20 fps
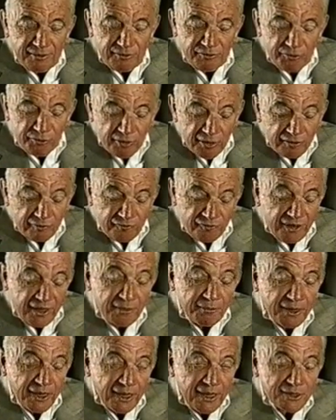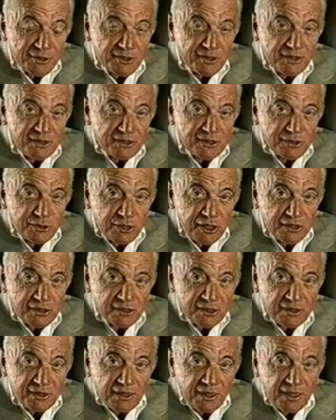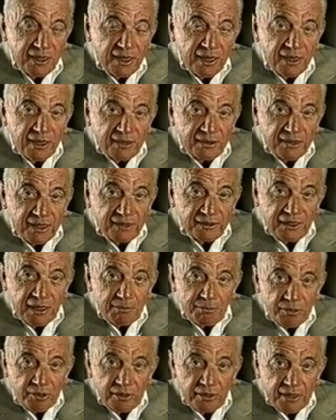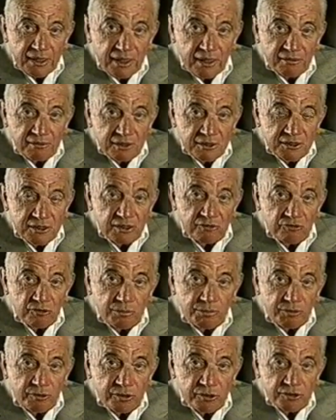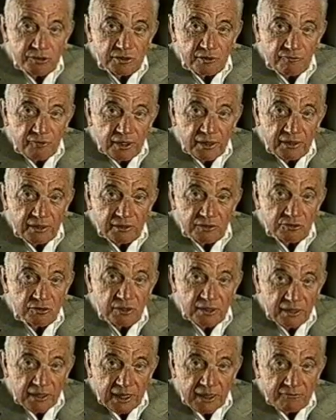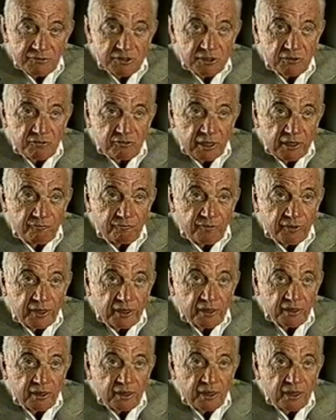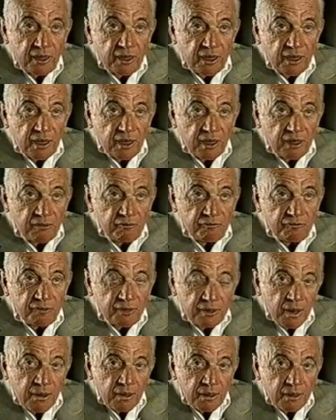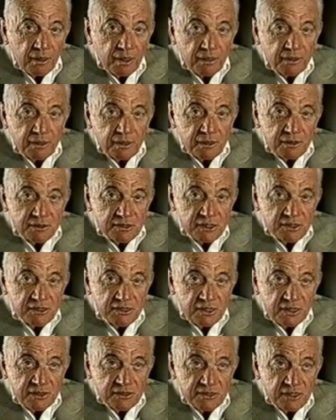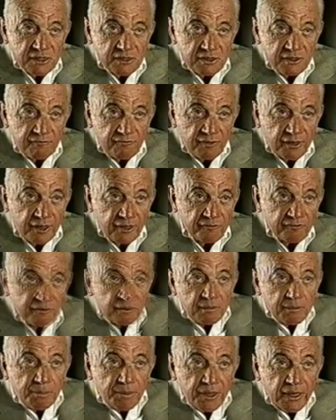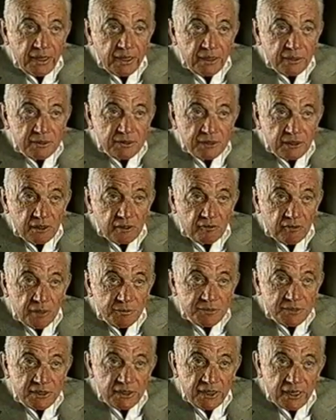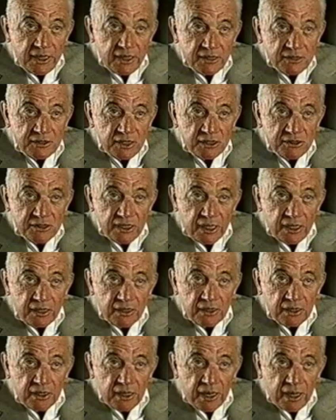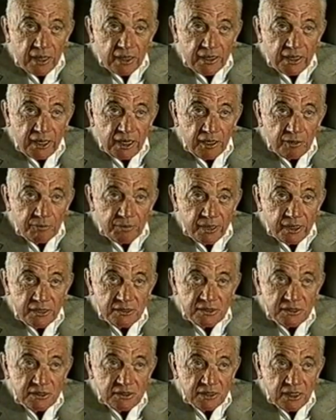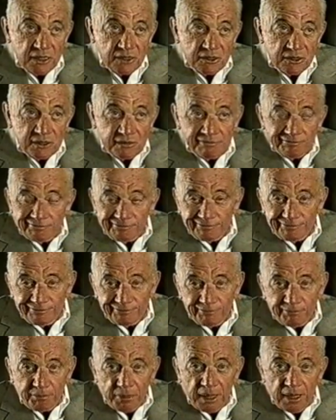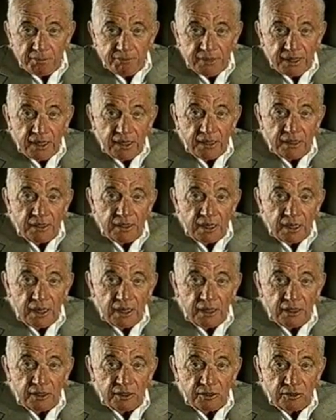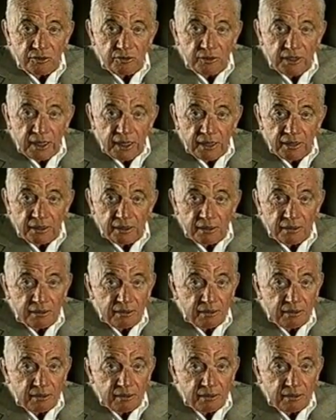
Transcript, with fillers: the royal family actually suggested that they burn down the central portion of London. So they gave us the Great Fire of uh, London in 1665. The plague still erupts today in such arcane places as Bombay and Uganda,